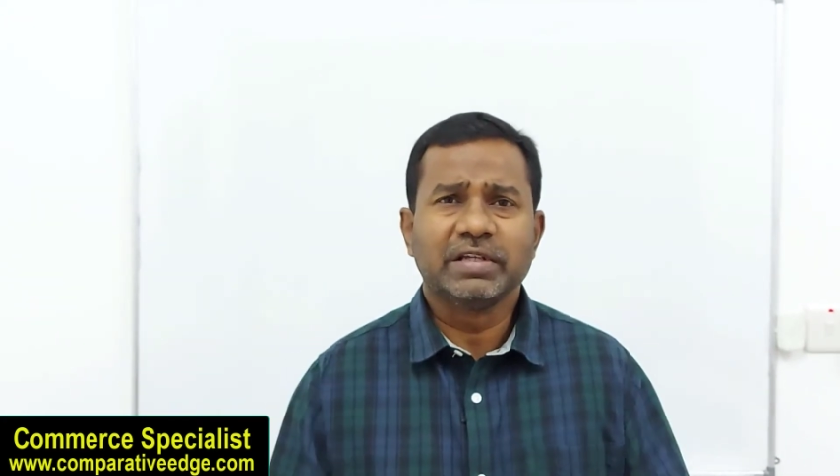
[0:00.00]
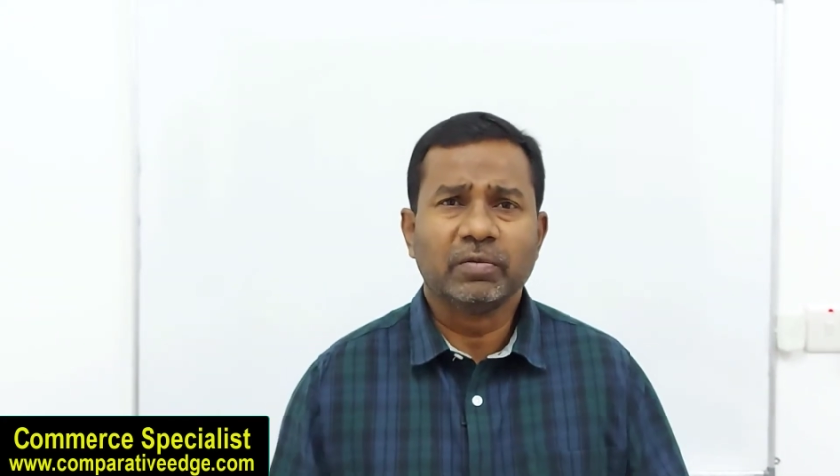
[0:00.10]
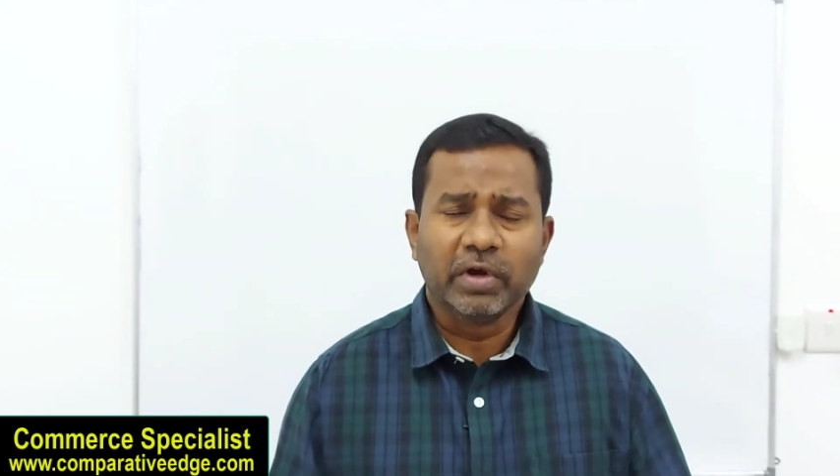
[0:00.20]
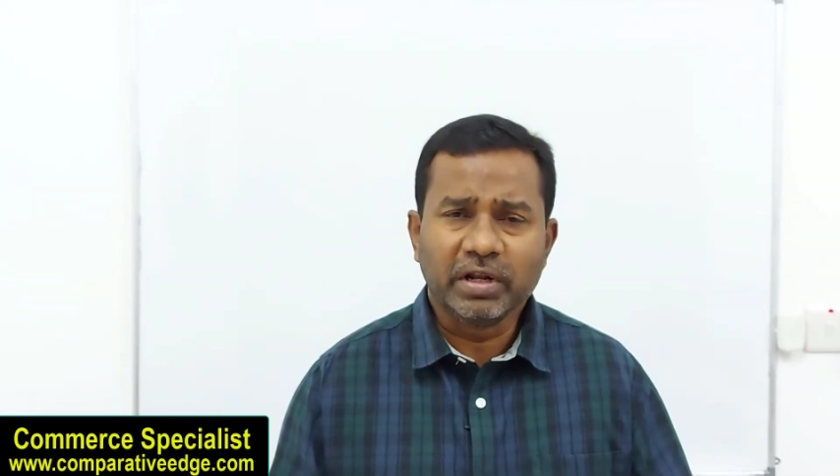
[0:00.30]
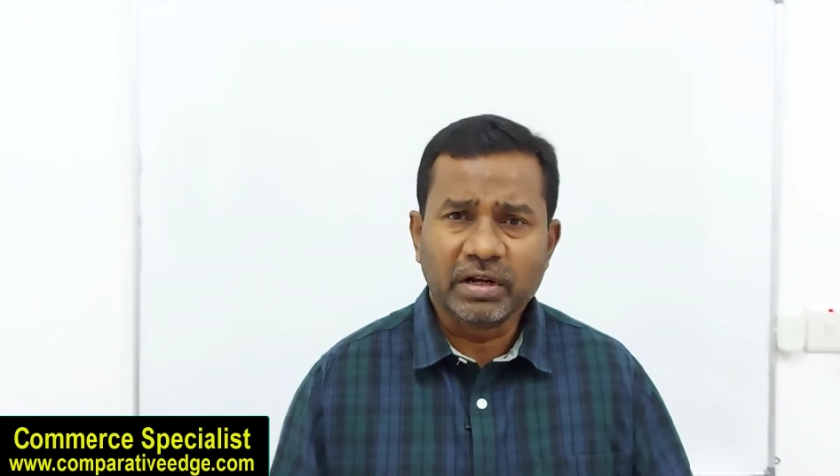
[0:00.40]

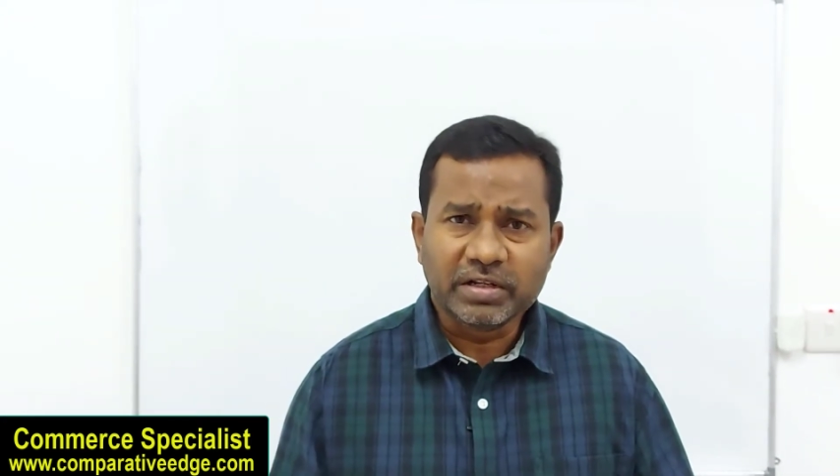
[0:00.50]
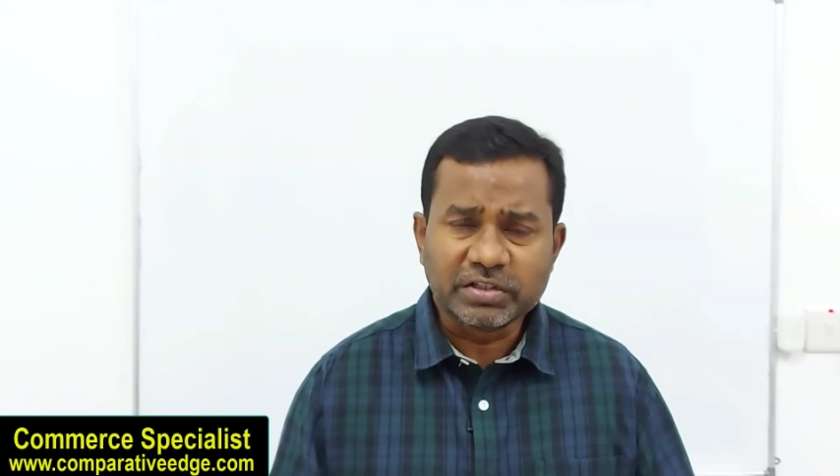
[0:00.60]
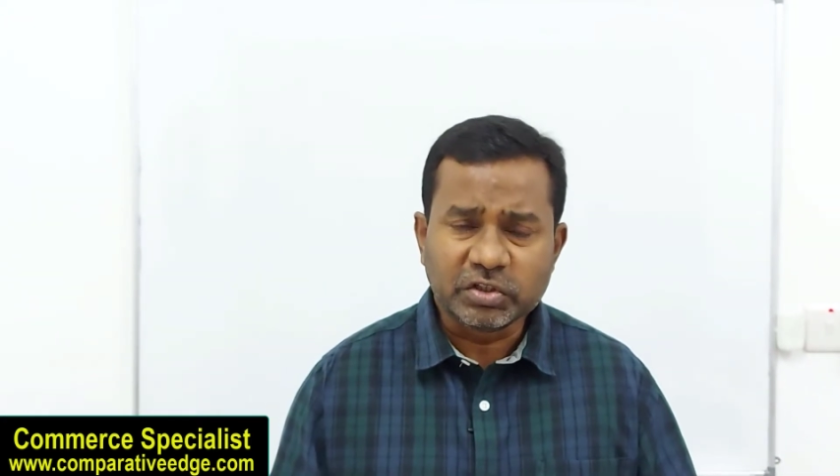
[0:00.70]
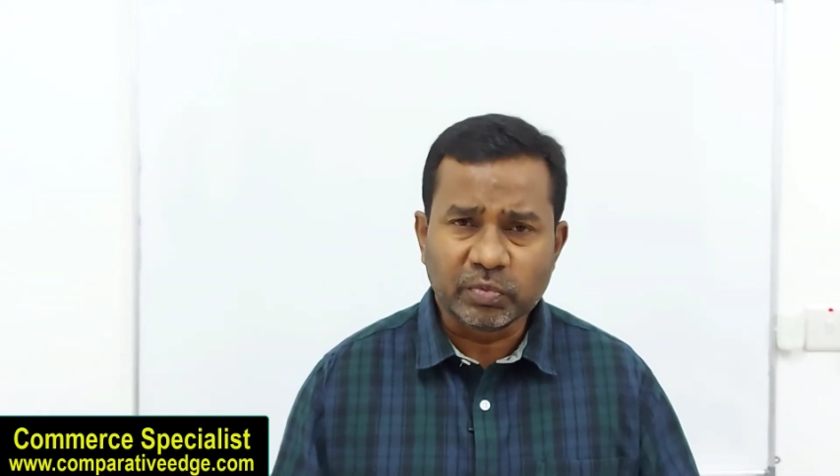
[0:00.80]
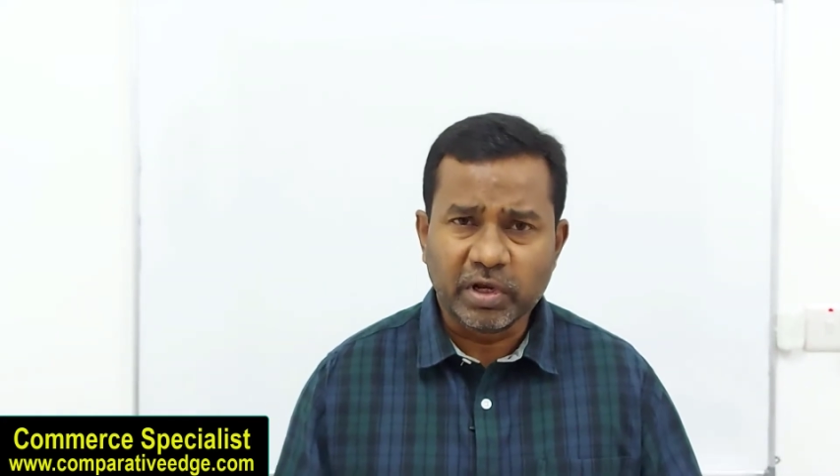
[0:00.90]
somewhere in a
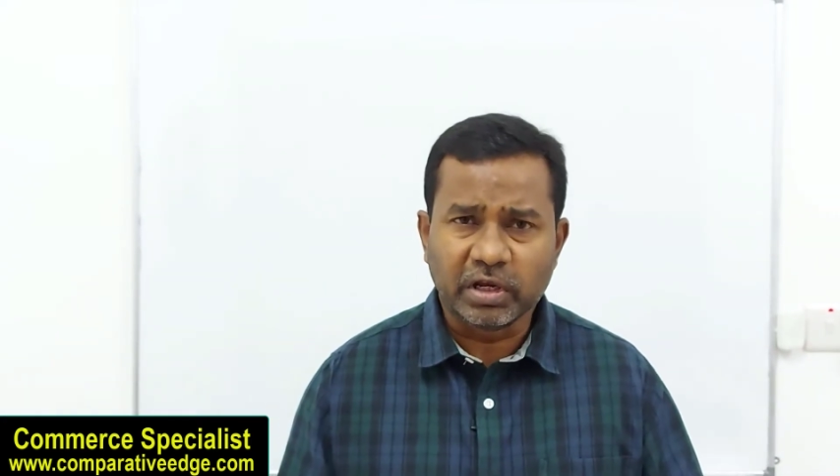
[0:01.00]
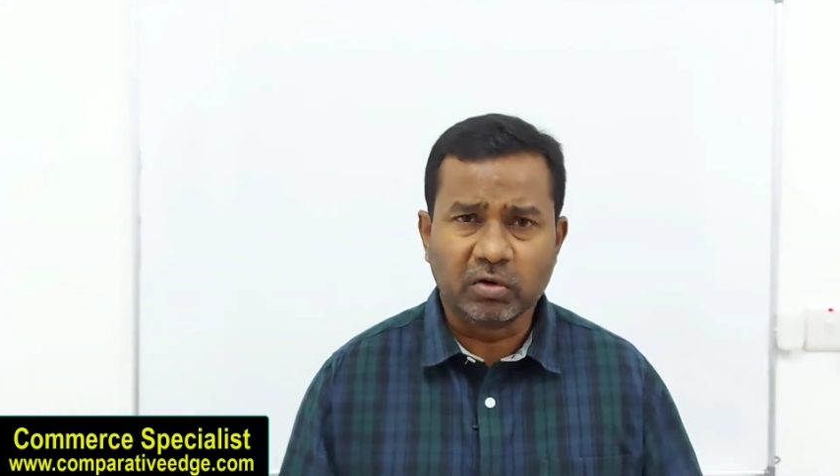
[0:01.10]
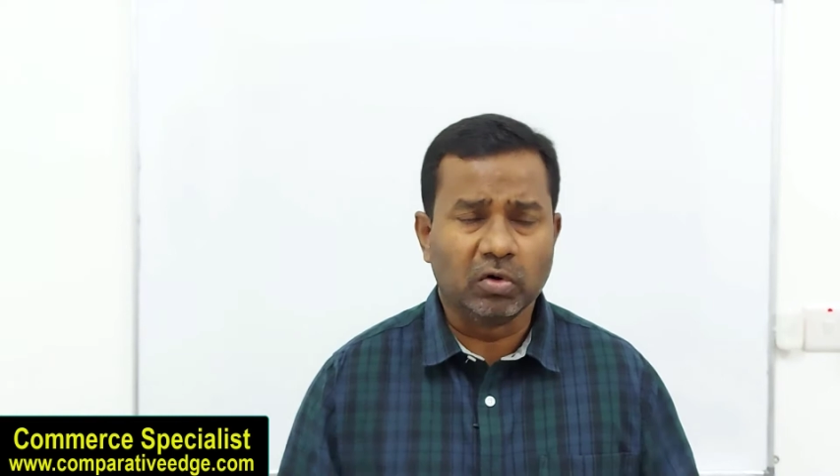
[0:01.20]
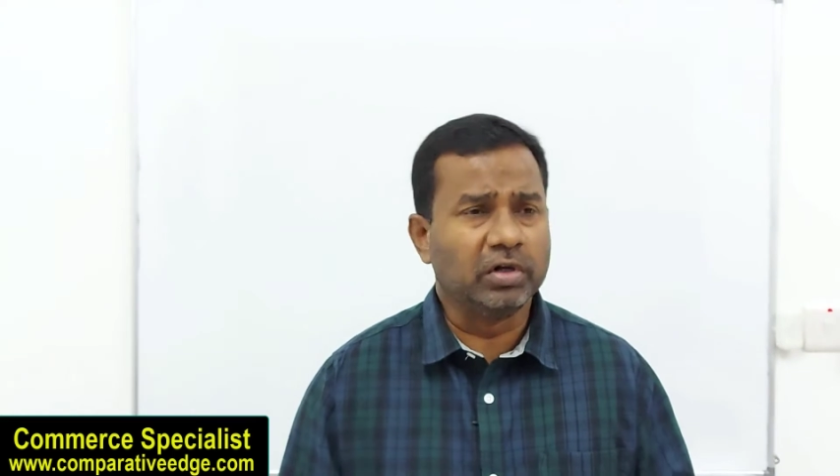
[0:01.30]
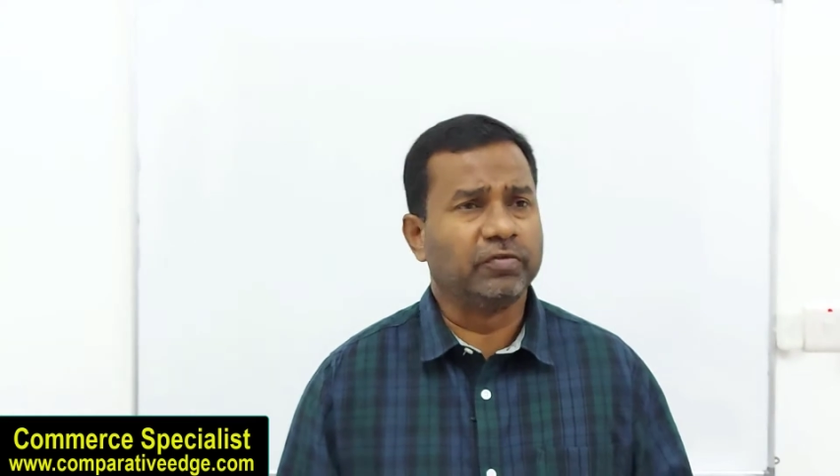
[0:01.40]

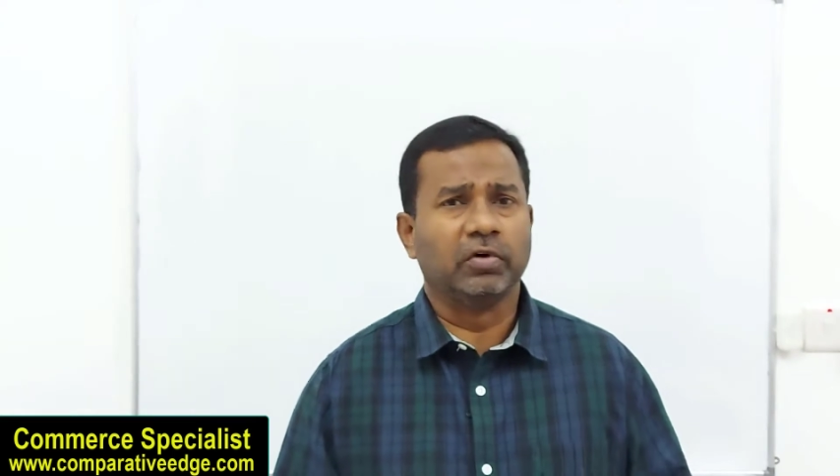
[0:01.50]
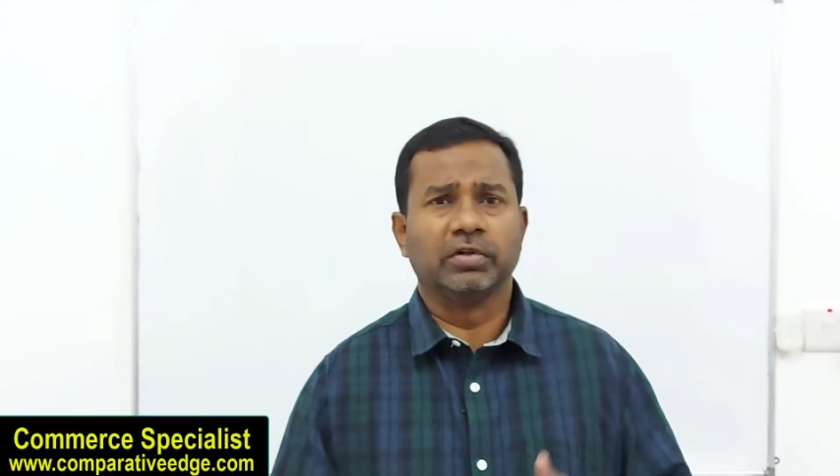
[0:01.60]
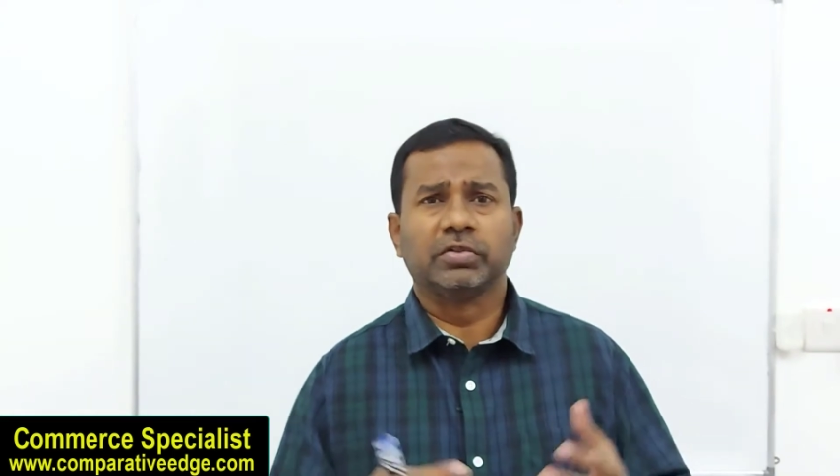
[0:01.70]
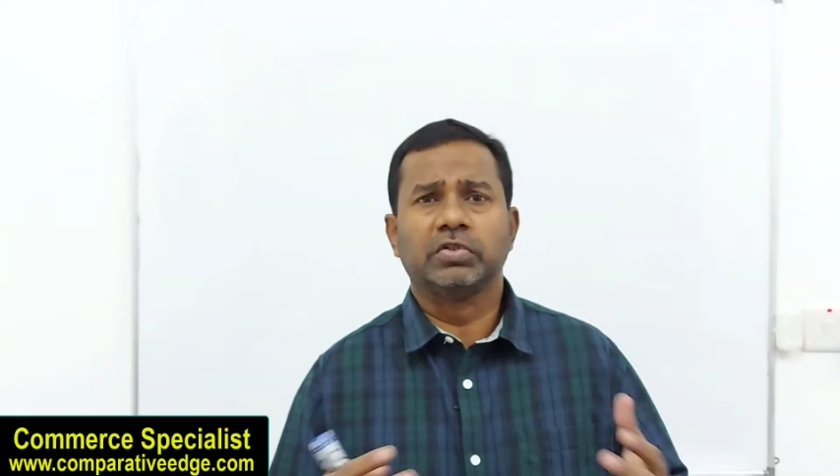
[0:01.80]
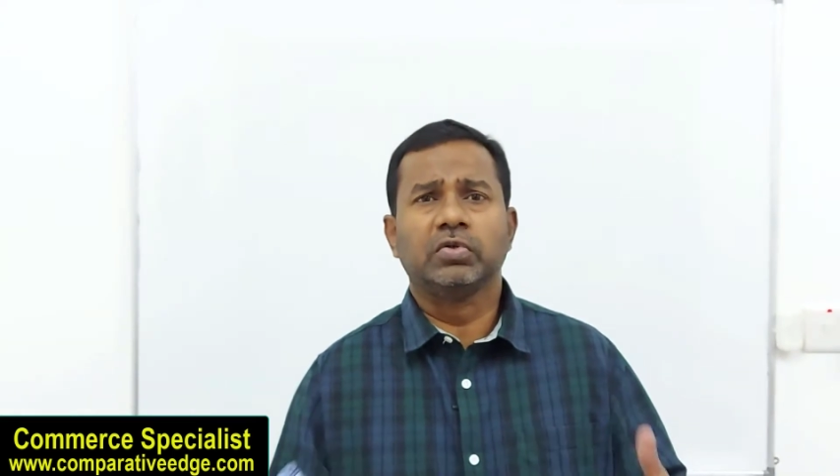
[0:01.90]
decision-making role, if you're
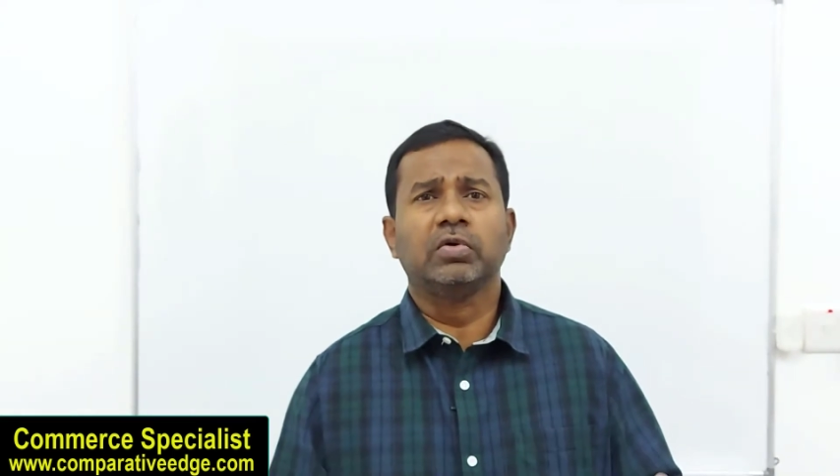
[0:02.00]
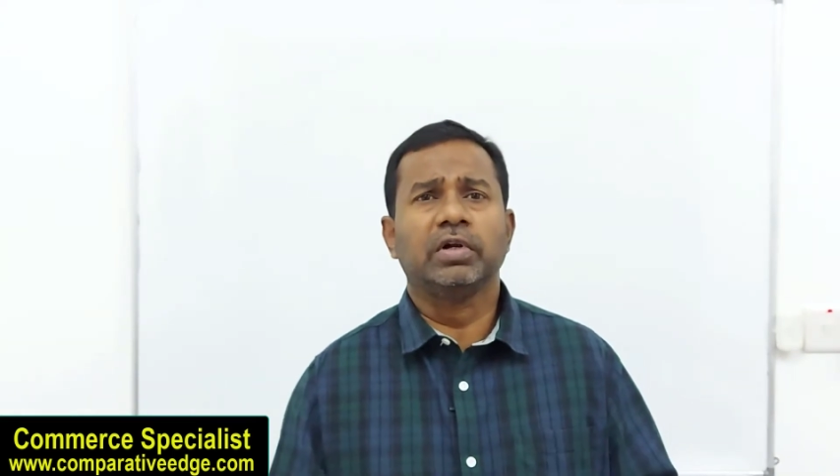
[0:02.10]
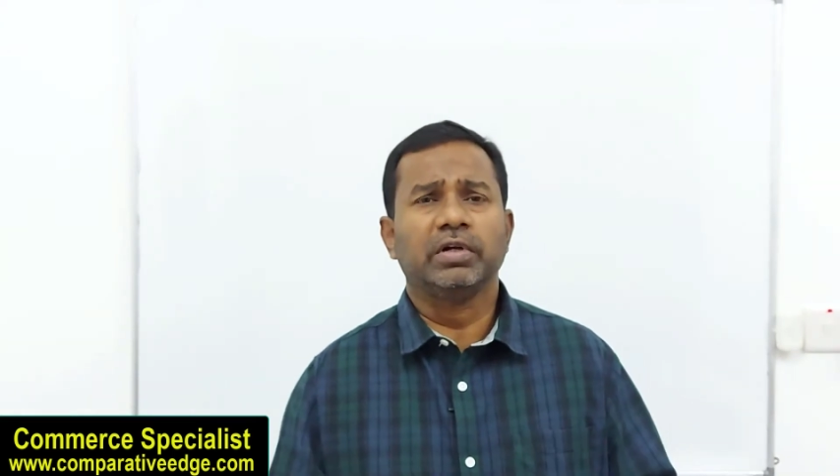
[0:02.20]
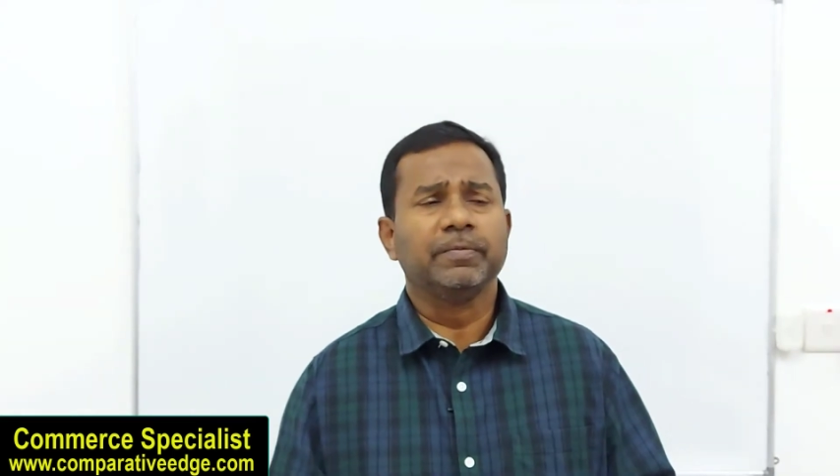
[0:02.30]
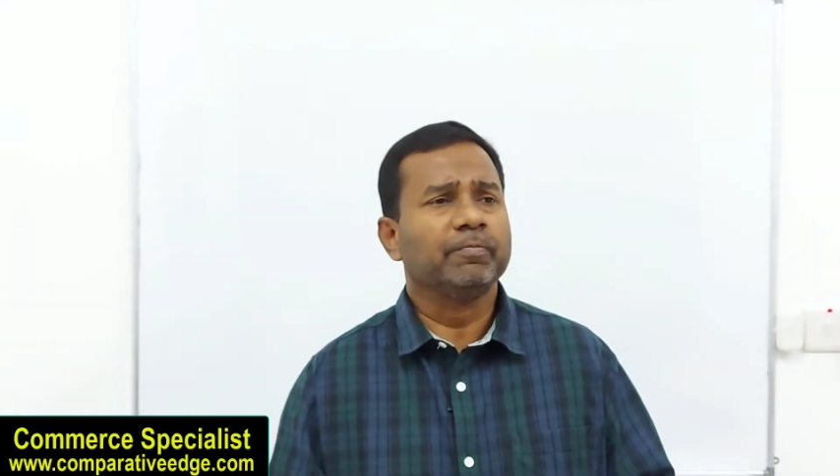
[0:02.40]
a
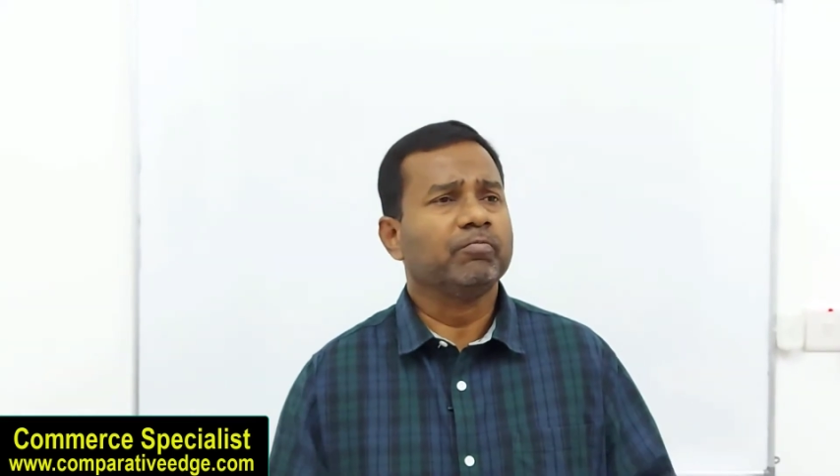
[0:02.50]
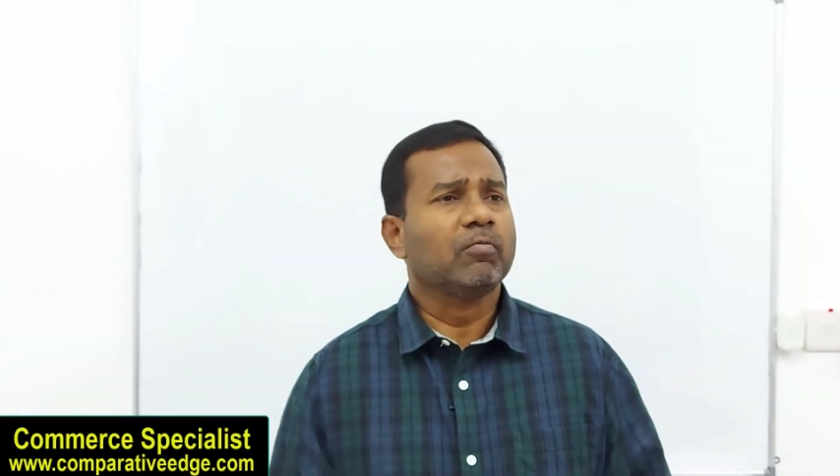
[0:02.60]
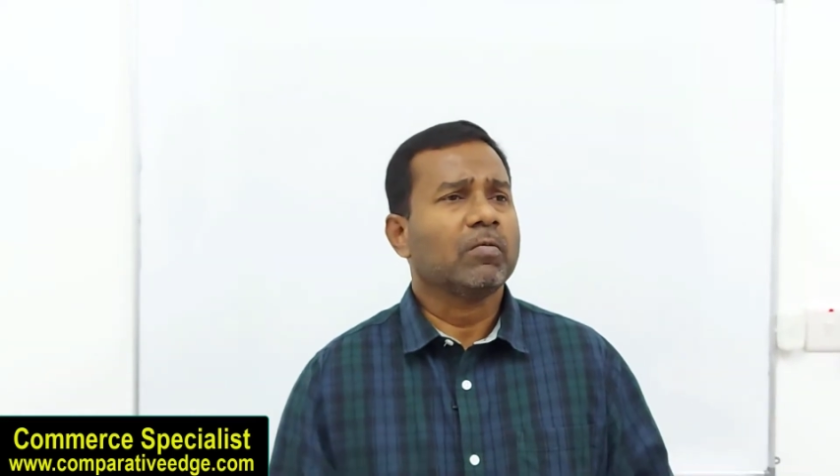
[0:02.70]
student,